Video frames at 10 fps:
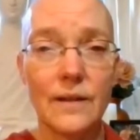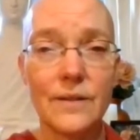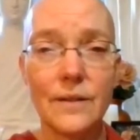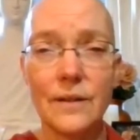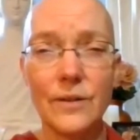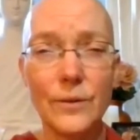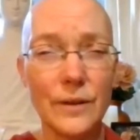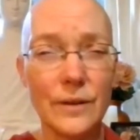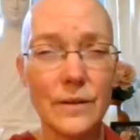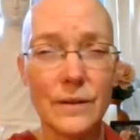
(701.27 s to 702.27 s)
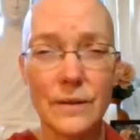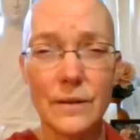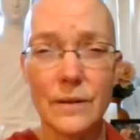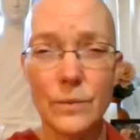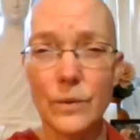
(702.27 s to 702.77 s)
It's an illness,
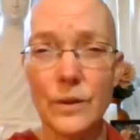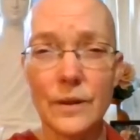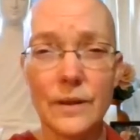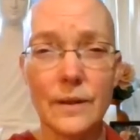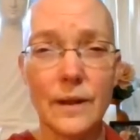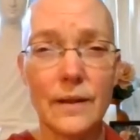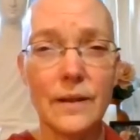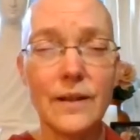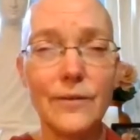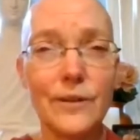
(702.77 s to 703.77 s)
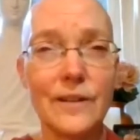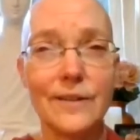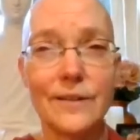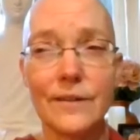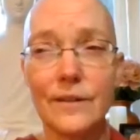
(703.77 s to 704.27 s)
really. I think of it
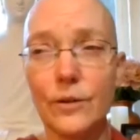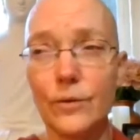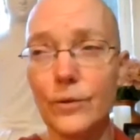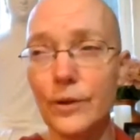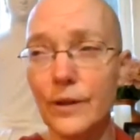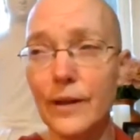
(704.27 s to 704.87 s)
as, you know,